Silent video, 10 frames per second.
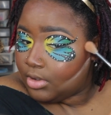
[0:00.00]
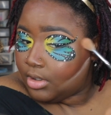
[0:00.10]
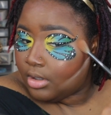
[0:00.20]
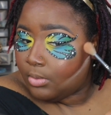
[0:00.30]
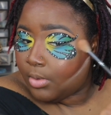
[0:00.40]

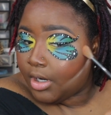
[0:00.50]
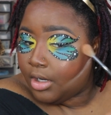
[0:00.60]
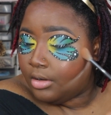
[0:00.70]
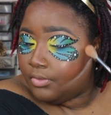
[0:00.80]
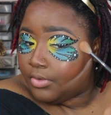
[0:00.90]
And right
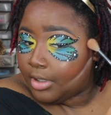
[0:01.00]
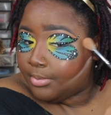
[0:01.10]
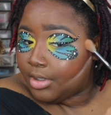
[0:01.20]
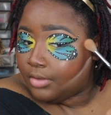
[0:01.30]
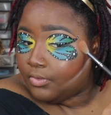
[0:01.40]
over that
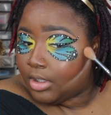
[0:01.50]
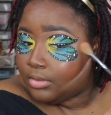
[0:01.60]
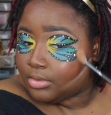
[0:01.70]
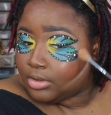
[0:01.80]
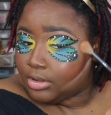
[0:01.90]
butterfly
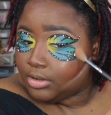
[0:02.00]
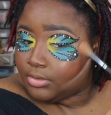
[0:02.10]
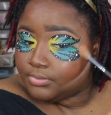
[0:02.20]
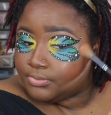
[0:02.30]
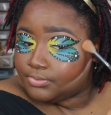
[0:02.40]

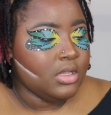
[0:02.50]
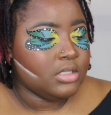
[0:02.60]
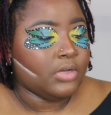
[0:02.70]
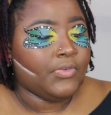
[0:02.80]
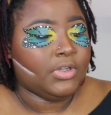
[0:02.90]
wing.
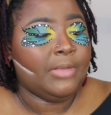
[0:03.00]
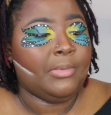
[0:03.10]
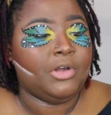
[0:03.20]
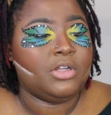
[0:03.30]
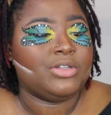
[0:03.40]
So for lip, I'm
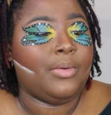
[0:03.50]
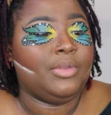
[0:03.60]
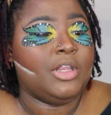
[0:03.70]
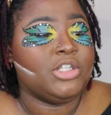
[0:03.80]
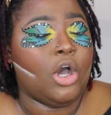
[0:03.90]
gonna start with
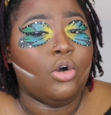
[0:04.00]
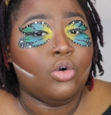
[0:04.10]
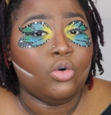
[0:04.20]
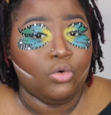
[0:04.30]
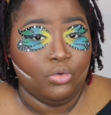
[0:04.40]
this
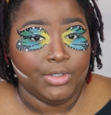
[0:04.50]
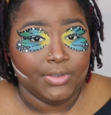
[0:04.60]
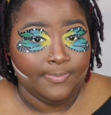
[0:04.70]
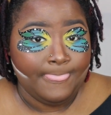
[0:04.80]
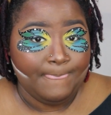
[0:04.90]
old
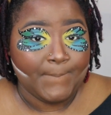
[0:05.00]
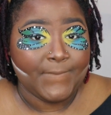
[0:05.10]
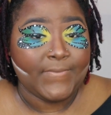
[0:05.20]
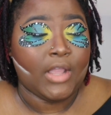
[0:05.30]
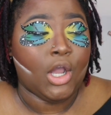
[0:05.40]

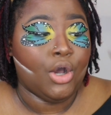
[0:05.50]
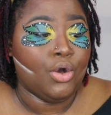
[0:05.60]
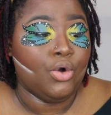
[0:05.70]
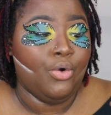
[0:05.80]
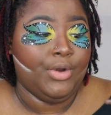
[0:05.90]

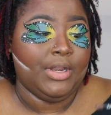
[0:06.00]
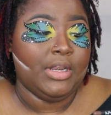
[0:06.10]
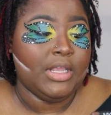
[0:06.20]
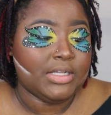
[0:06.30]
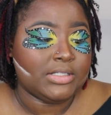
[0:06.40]

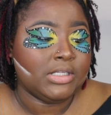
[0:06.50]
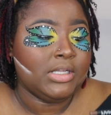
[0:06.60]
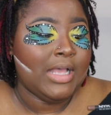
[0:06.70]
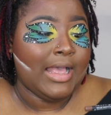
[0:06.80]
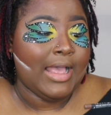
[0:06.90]
NYX
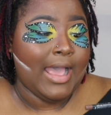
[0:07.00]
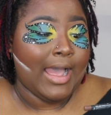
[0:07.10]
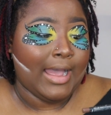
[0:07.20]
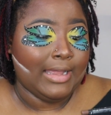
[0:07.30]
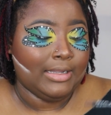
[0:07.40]

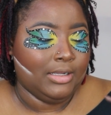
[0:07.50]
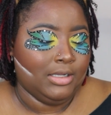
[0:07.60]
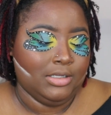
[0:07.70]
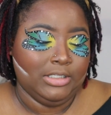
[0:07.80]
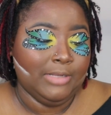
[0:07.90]

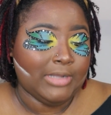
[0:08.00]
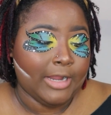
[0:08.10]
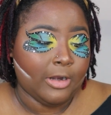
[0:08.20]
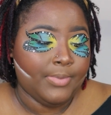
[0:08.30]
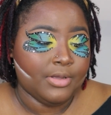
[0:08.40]
lip
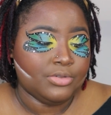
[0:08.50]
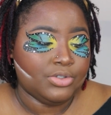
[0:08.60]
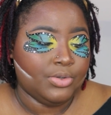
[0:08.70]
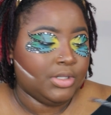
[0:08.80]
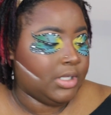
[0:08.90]
liner
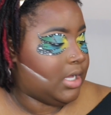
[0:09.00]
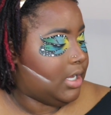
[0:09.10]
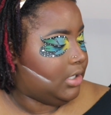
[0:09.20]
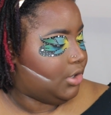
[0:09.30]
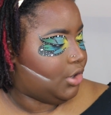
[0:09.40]
pencil in the
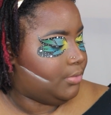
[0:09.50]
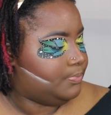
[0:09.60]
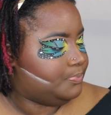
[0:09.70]
color